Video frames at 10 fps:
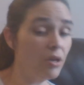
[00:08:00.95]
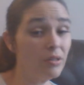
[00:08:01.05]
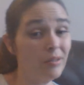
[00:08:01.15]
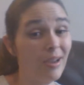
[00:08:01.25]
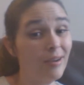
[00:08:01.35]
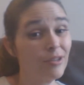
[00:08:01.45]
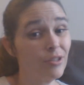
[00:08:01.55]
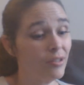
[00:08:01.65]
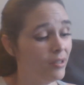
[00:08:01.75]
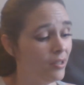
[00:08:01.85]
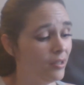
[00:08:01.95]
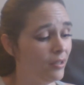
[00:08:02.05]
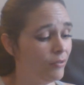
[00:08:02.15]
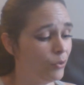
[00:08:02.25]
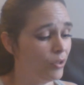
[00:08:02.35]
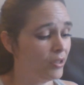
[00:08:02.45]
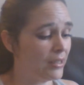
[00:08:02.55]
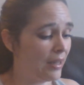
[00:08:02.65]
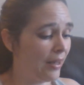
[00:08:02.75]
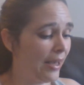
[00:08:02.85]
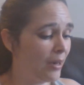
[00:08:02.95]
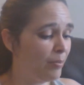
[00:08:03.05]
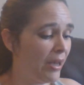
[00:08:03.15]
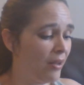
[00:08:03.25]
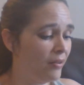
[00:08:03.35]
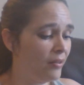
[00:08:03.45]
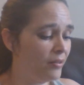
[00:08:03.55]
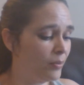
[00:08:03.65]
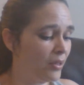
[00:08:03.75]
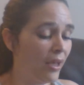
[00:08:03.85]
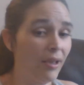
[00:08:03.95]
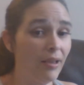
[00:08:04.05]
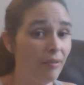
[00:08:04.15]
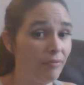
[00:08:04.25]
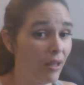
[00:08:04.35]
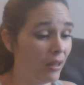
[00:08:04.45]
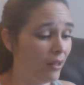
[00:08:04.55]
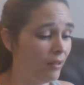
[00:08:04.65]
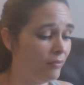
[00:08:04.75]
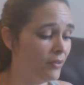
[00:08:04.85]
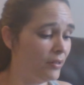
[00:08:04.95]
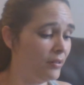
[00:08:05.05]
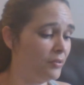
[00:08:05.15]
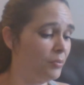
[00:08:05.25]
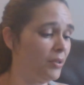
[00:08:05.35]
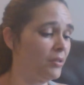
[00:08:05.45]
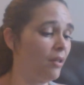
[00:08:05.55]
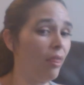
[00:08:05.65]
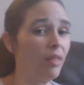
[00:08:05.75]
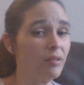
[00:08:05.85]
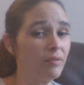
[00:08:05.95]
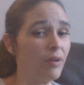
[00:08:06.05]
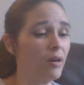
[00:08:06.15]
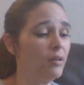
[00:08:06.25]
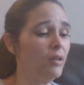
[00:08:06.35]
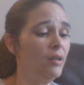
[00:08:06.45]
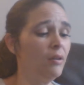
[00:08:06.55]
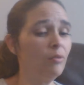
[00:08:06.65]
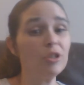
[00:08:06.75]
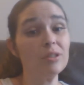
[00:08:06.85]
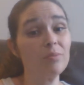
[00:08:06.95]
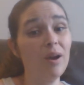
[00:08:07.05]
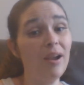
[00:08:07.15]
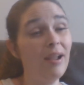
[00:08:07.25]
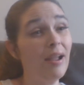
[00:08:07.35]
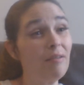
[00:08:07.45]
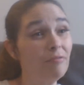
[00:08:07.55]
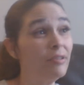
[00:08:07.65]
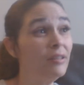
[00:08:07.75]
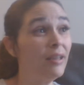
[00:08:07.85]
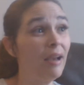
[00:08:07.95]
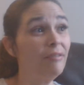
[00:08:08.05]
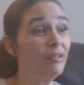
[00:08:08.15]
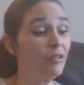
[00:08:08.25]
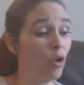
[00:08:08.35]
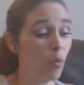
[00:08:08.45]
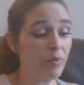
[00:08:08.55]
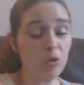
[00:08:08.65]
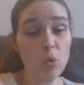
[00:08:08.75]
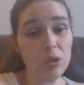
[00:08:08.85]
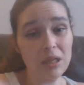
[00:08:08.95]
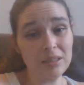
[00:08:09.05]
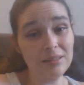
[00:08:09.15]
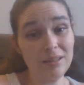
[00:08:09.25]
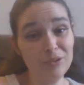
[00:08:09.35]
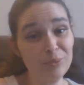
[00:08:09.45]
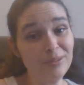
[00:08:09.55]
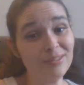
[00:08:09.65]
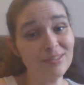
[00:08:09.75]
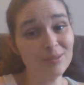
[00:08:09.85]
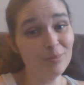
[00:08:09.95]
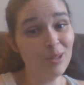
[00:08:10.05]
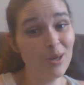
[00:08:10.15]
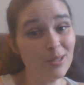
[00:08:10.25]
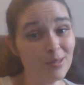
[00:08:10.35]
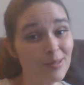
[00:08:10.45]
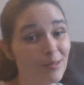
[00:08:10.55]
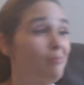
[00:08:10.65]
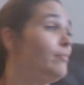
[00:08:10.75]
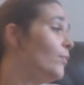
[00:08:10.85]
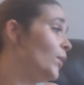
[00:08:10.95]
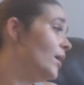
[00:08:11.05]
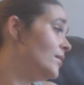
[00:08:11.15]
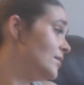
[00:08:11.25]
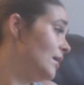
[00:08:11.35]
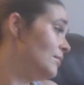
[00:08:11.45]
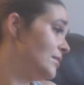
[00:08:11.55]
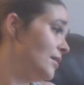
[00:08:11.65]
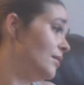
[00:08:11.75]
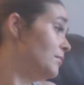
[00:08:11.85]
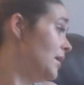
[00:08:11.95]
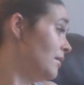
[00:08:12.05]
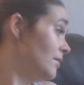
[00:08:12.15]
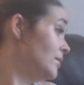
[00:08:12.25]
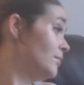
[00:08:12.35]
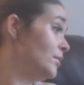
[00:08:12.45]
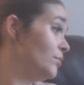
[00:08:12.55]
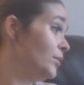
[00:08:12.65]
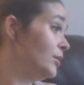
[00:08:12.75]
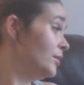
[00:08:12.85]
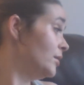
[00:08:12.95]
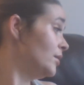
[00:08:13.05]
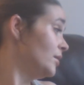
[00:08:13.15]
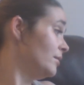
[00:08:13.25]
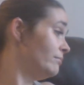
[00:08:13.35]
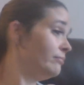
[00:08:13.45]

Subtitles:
So I actually, if you couldn't tell, I had a pound of this one. I have loved this one thus far, which is why I really haven't opened a whole lot of the other ones, to be honest, because I was like, wow, this one's really good,